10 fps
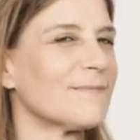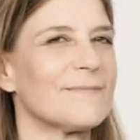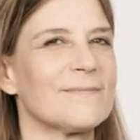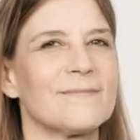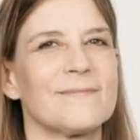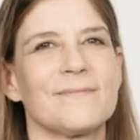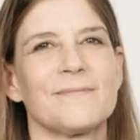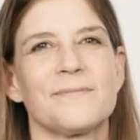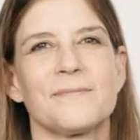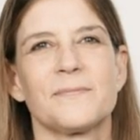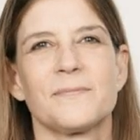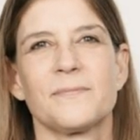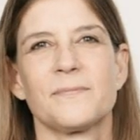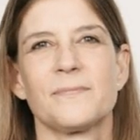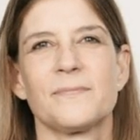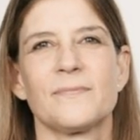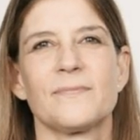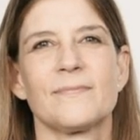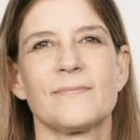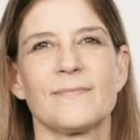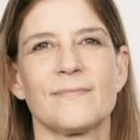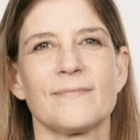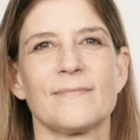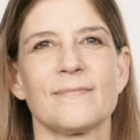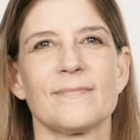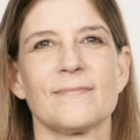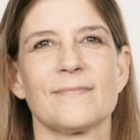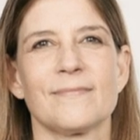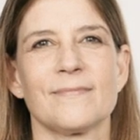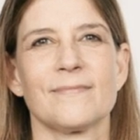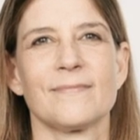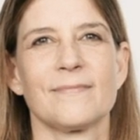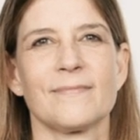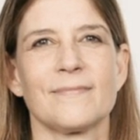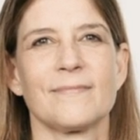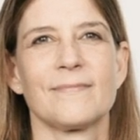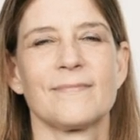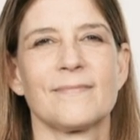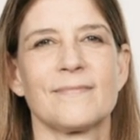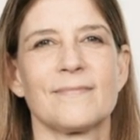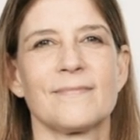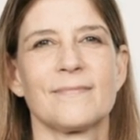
(silent)